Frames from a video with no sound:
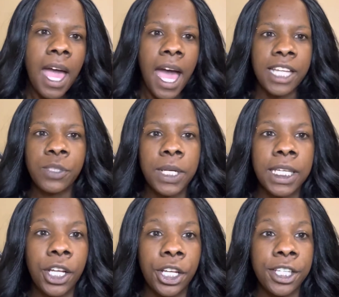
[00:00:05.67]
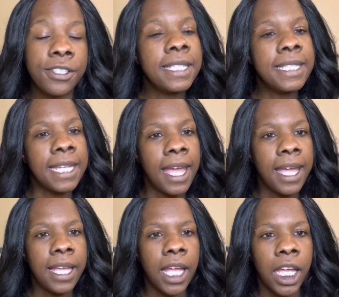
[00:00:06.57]
I just want to get on here
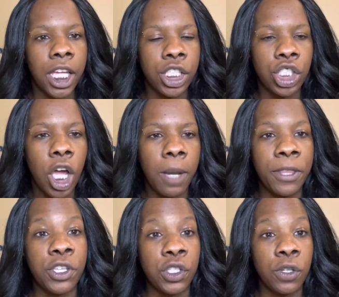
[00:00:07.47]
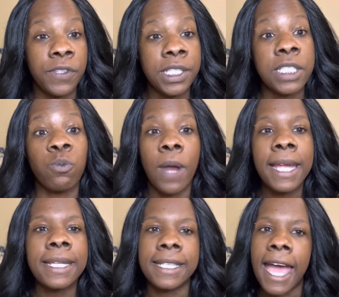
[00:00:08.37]
today and talk about the services
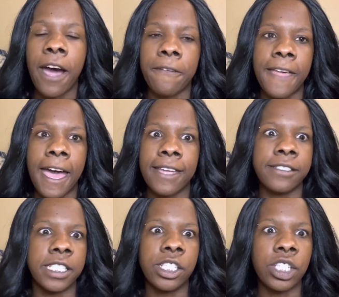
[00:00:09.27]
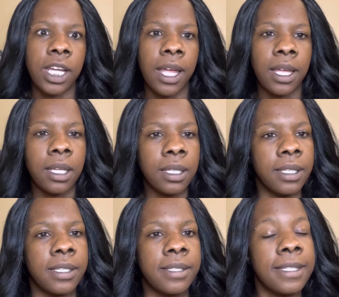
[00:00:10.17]
right now that DJ
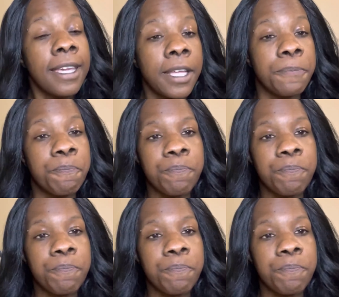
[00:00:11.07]
is in.